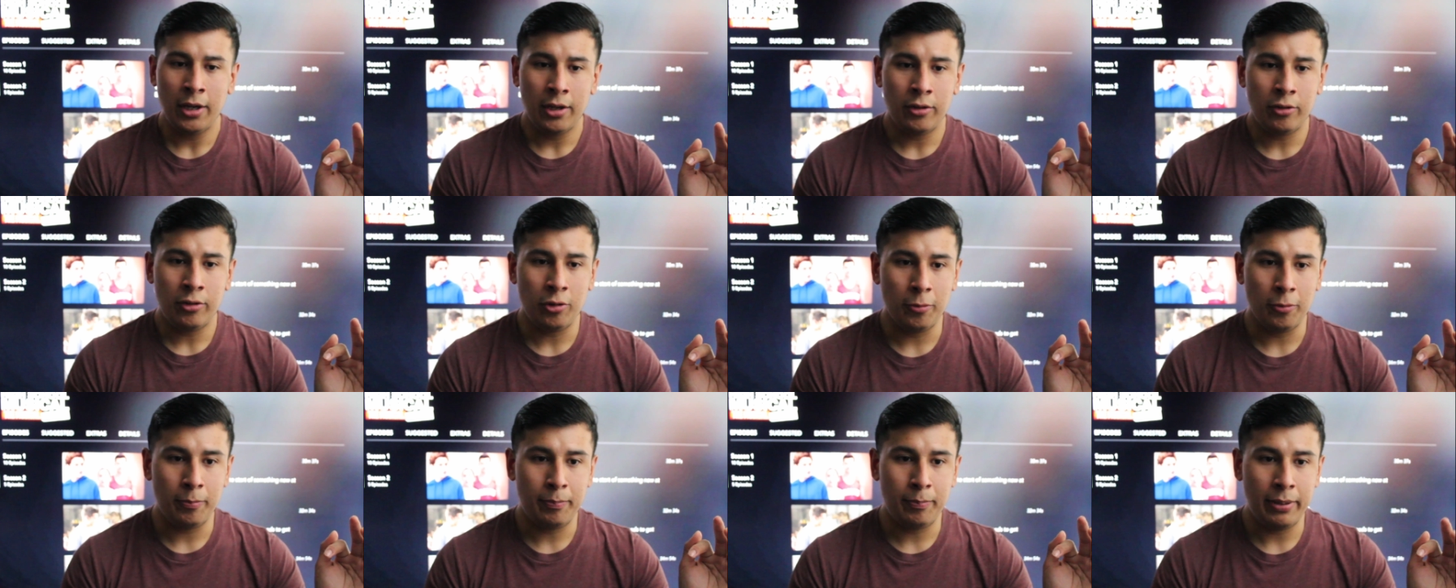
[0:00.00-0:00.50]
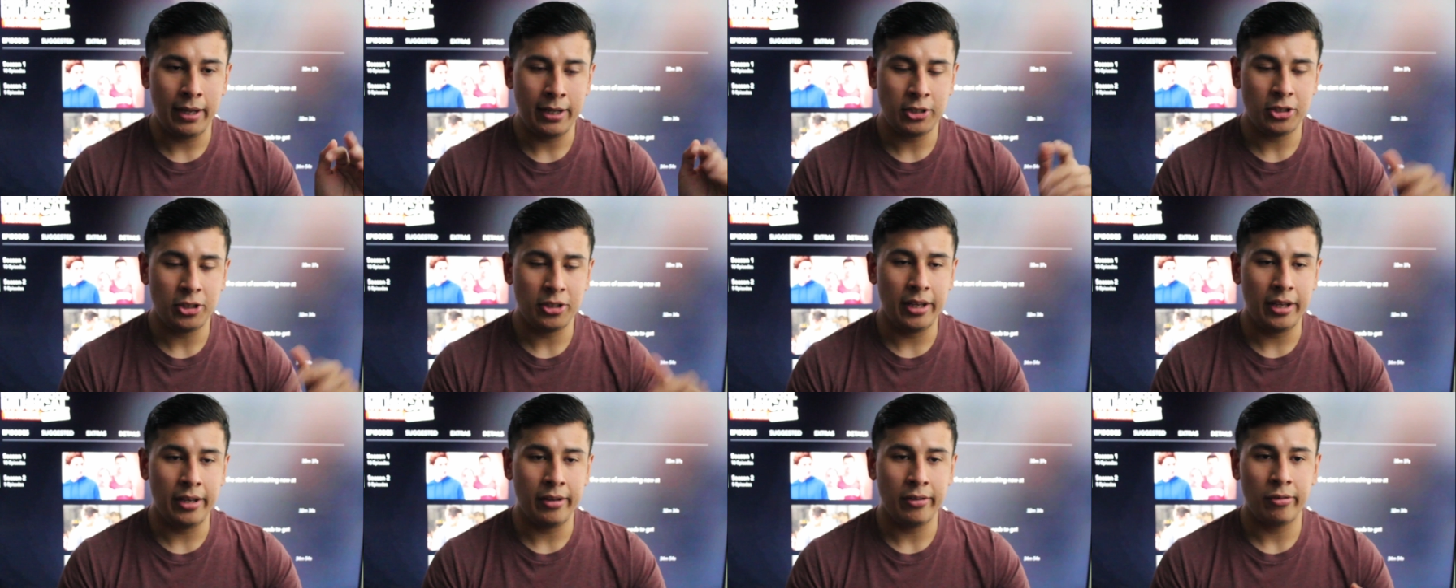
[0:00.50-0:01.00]
to pitch
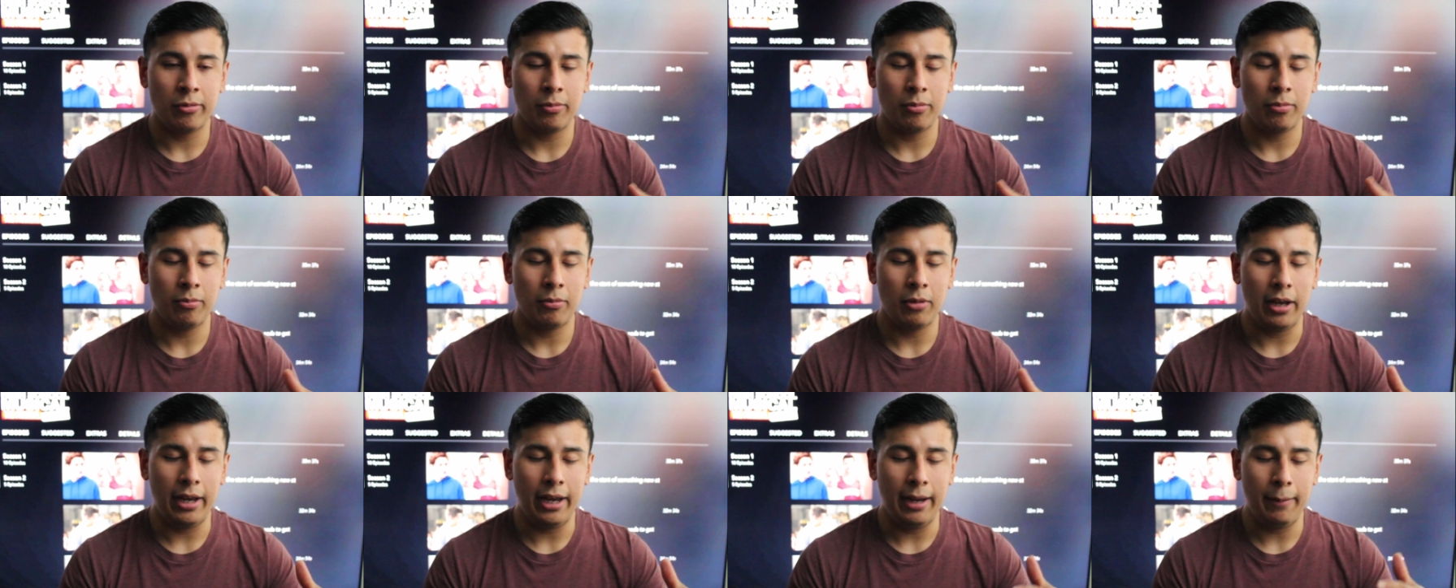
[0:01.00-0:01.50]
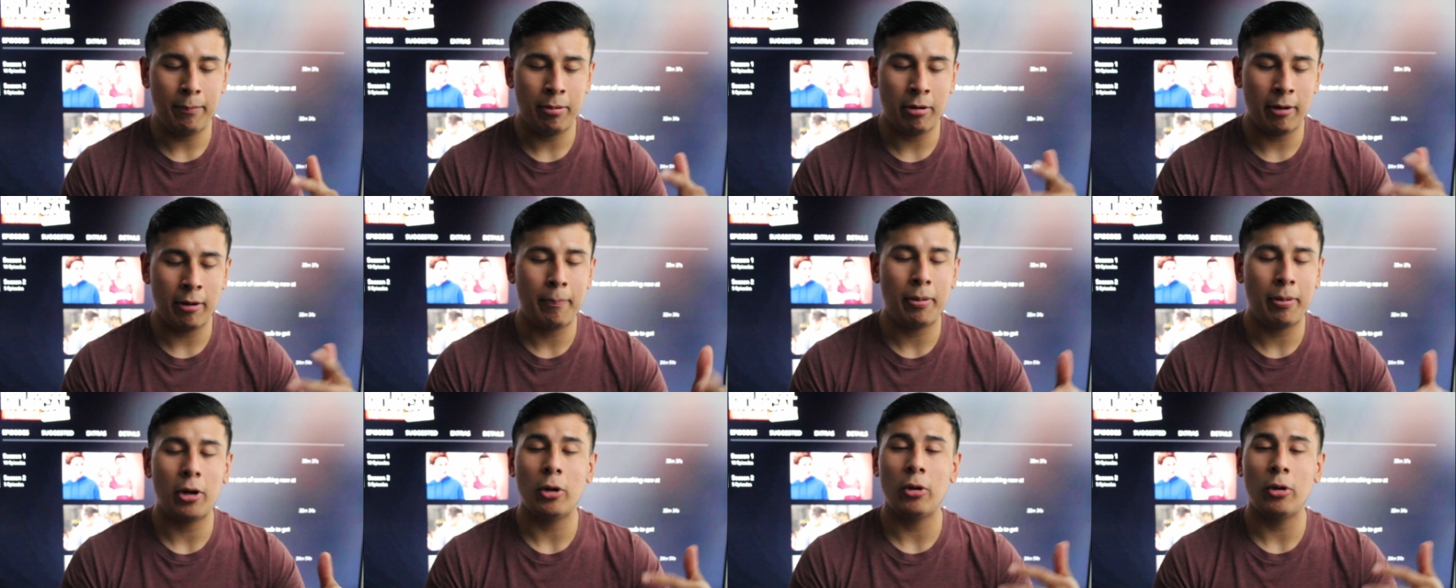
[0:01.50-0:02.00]
this
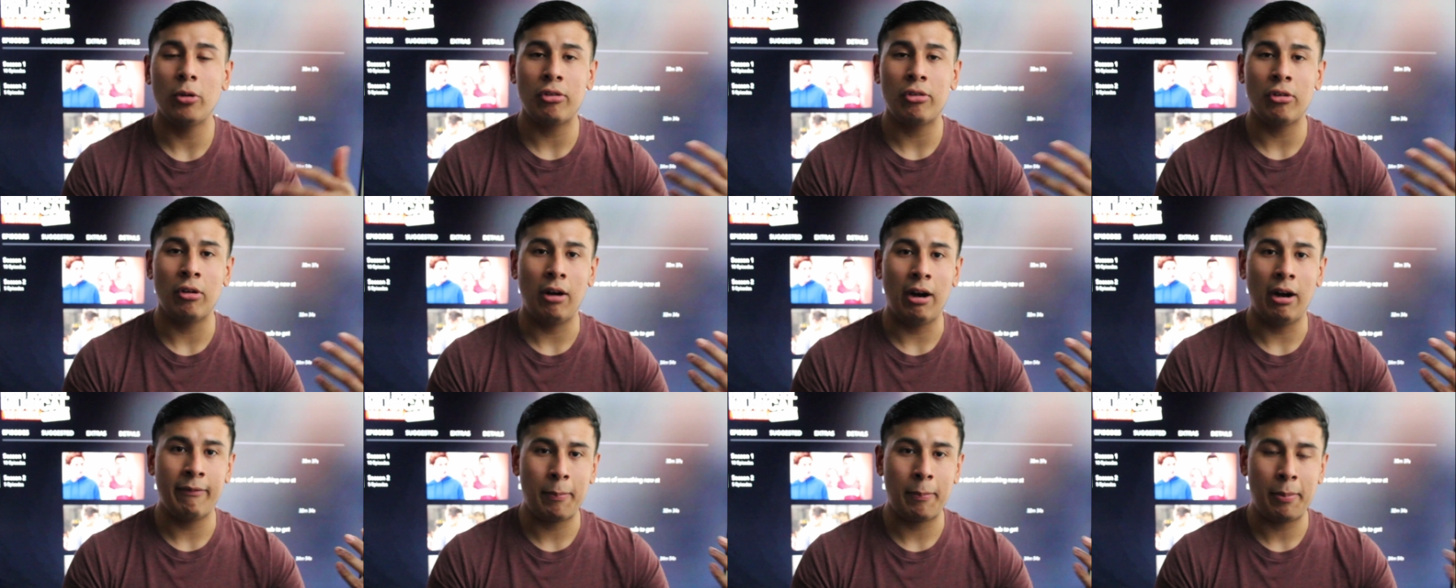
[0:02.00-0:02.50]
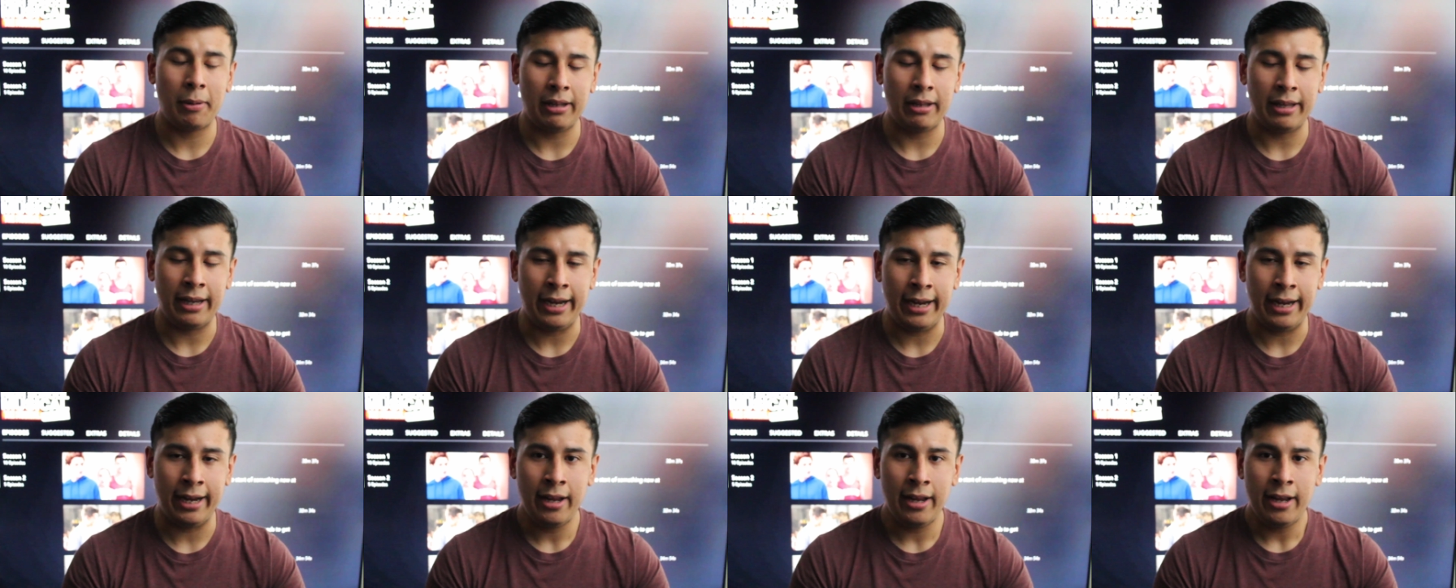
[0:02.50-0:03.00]
proposal of a
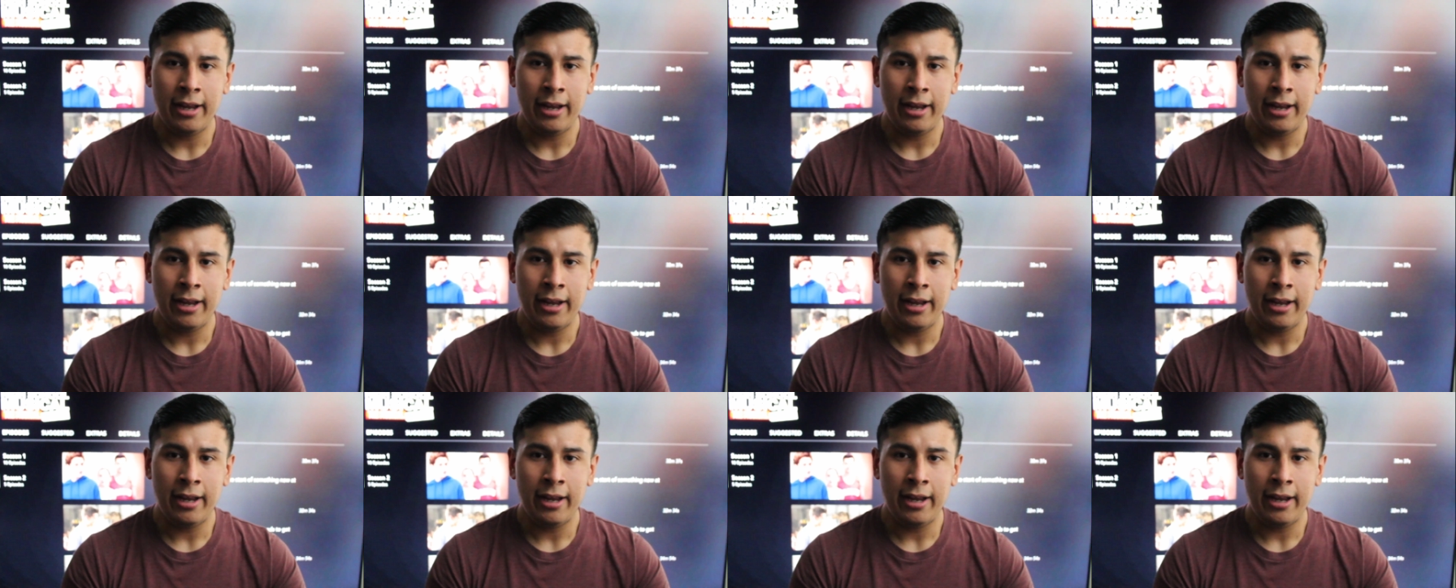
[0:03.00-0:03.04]
plan